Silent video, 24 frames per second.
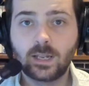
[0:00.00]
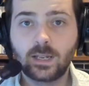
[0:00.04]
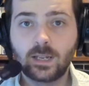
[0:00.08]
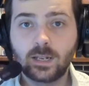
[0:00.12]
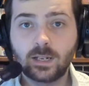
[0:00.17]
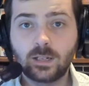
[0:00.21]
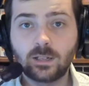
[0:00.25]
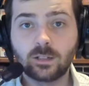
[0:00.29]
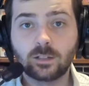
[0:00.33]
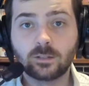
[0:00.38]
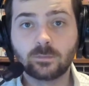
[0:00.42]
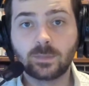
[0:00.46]

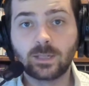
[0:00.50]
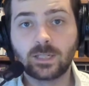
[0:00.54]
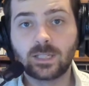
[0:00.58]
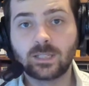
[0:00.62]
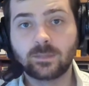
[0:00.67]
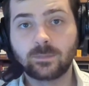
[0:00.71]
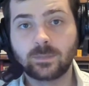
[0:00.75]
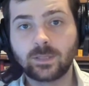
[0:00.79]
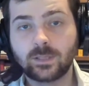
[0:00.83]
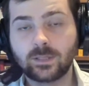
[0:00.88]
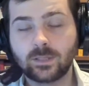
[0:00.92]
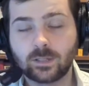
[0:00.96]
Hello, my
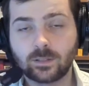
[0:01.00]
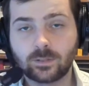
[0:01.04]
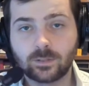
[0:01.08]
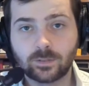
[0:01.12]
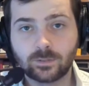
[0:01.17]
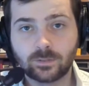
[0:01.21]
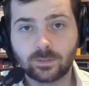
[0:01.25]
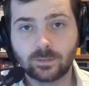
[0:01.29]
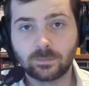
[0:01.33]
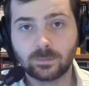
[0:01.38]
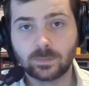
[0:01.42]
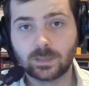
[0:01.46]
name is Douglas
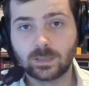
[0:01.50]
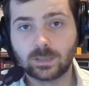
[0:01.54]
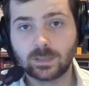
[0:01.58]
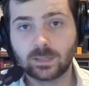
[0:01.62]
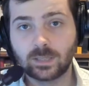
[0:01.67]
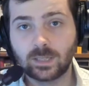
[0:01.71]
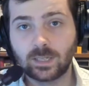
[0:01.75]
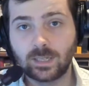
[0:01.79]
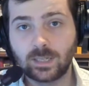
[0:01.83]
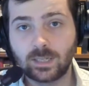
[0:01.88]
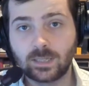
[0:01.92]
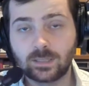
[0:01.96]
Rumbaugh,
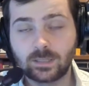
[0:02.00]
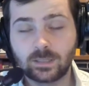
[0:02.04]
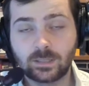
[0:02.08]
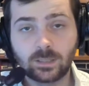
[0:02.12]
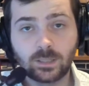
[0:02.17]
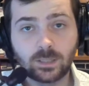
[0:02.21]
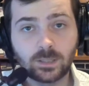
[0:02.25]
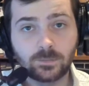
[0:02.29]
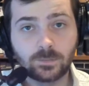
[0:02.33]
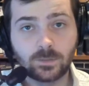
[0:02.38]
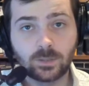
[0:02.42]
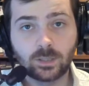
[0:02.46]
and in
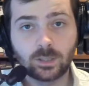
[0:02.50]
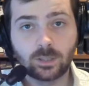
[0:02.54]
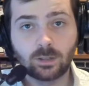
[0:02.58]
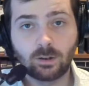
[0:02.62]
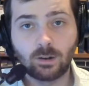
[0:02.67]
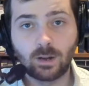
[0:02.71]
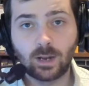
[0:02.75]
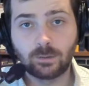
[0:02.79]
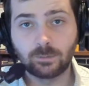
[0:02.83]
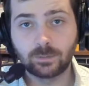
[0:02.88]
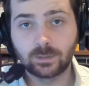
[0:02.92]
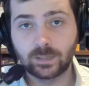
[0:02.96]
this video
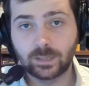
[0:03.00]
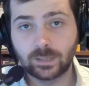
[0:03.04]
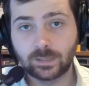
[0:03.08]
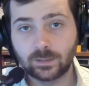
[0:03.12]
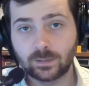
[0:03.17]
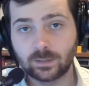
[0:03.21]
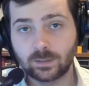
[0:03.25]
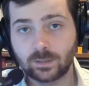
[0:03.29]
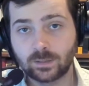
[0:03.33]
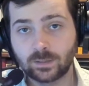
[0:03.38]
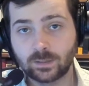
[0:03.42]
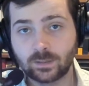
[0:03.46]
I would like
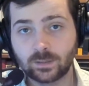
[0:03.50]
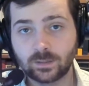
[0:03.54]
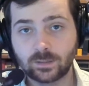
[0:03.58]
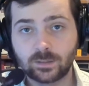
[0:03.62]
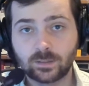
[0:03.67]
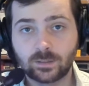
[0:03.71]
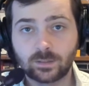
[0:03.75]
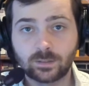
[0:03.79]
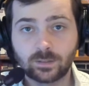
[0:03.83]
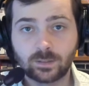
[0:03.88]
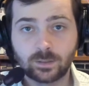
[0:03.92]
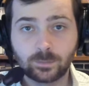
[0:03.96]
to
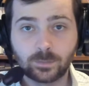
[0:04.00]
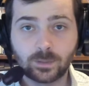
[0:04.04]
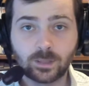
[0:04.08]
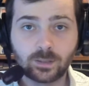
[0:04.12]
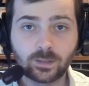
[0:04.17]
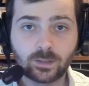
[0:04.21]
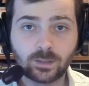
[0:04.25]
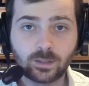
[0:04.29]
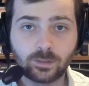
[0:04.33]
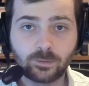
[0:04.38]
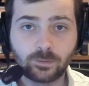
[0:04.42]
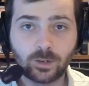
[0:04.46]
discuss some
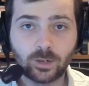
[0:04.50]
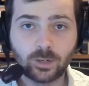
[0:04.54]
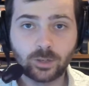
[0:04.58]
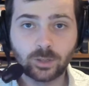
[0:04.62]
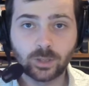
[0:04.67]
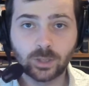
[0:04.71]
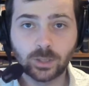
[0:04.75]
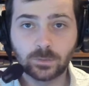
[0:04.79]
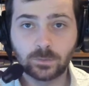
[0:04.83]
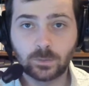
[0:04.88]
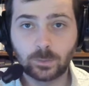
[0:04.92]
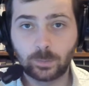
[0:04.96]

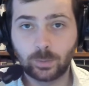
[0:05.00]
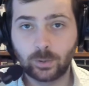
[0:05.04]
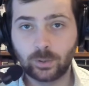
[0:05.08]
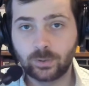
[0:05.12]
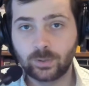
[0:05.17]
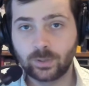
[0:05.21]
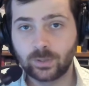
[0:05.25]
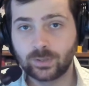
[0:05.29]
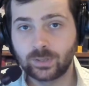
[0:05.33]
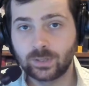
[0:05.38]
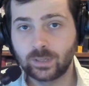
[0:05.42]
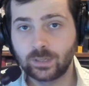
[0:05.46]
considerations for
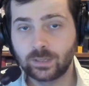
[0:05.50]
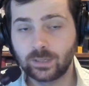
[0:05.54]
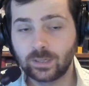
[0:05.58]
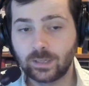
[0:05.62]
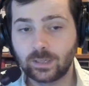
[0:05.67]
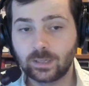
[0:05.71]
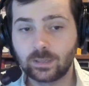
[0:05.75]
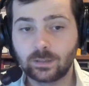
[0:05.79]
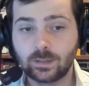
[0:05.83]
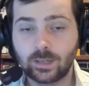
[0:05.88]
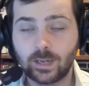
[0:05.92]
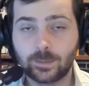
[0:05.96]
purchasing
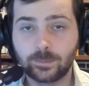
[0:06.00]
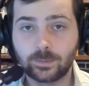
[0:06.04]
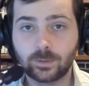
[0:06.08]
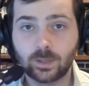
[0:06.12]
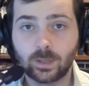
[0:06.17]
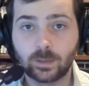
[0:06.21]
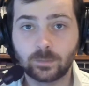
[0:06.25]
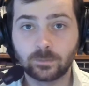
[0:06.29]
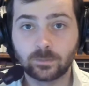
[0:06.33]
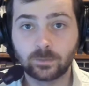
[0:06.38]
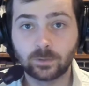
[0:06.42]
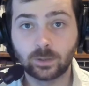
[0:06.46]
a
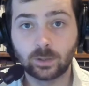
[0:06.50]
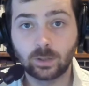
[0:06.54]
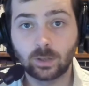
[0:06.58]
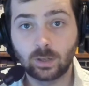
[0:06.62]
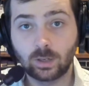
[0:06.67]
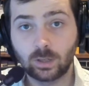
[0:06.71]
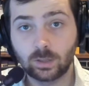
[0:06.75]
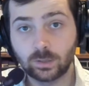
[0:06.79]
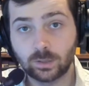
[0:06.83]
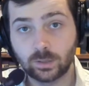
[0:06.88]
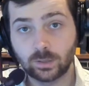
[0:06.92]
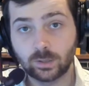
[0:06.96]
laptop for
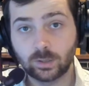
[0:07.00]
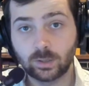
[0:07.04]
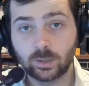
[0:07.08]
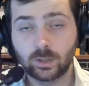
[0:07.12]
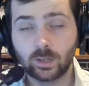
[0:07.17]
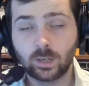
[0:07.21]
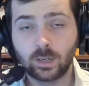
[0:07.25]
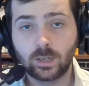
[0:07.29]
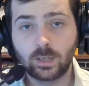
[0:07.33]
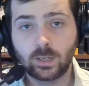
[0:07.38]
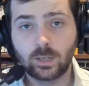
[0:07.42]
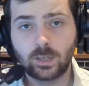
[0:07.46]
college.
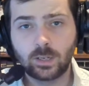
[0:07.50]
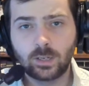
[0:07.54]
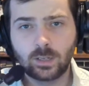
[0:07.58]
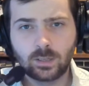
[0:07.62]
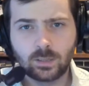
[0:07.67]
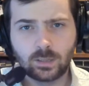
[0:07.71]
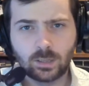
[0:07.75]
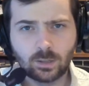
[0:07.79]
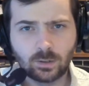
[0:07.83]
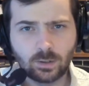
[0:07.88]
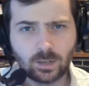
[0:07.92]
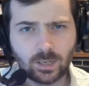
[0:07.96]

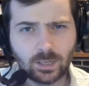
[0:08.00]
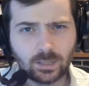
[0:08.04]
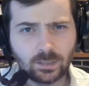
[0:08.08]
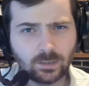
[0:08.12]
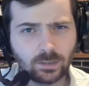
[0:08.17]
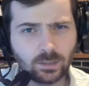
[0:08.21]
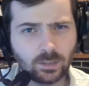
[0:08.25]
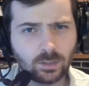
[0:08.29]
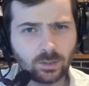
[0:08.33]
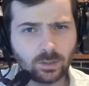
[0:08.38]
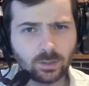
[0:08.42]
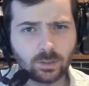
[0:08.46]
Now, I
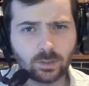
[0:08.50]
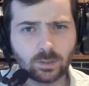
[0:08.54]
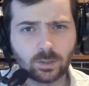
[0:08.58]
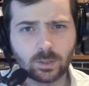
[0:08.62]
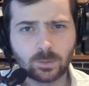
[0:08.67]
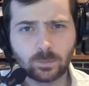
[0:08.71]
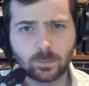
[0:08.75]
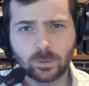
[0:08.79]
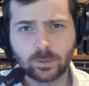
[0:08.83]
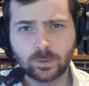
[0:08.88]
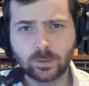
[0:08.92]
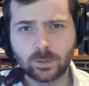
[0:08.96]
teach at a
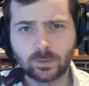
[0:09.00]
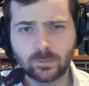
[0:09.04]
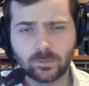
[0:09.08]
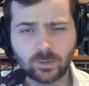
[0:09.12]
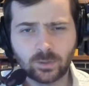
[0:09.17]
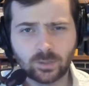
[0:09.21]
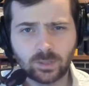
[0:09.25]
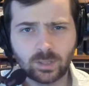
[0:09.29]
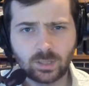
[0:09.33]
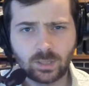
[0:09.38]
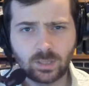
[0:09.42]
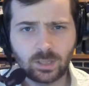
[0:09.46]
small
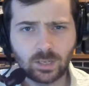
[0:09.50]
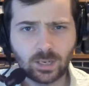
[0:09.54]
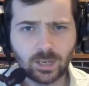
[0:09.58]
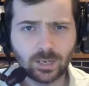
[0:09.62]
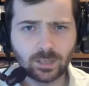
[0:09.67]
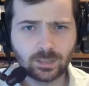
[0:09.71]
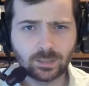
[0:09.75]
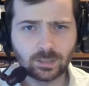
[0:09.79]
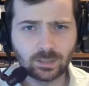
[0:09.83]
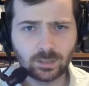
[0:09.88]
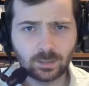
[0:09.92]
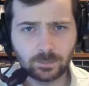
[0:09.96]
university,
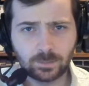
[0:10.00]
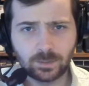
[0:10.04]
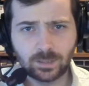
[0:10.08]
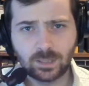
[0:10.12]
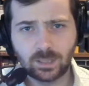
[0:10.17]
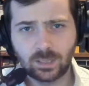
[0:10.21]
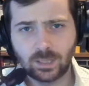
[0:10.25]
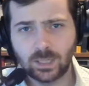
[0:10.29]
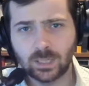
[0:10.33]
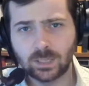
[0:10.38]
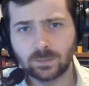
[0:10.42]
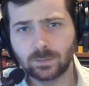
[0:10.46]
and at the
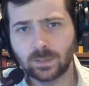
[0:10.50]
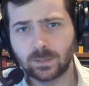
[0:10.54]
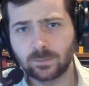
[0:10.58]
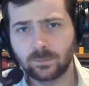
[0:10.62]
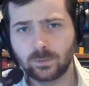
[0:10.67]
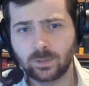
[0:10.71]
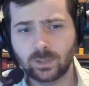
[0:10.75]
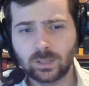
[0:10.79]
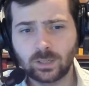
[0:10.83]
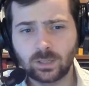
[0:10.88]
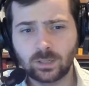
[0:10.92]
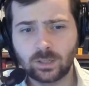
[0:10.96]
beginning of
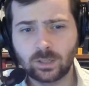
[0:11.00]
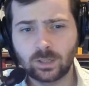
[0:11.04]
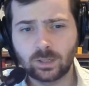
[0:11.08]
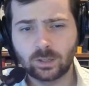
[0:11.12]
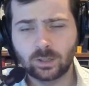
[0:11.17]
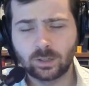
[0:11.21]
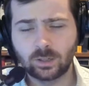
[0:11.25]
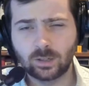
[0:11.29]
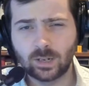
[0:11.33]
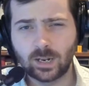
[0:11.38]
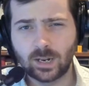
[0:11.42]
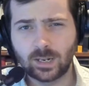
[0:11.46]
every
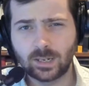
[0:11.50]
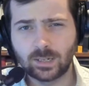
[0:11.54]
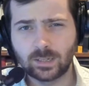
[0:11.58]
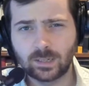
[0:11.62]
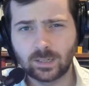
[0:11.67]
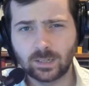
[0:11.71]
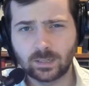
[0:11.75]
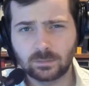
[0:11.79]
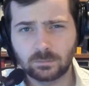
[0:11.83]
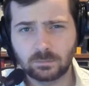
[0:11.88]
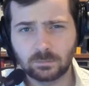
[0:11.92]
year I get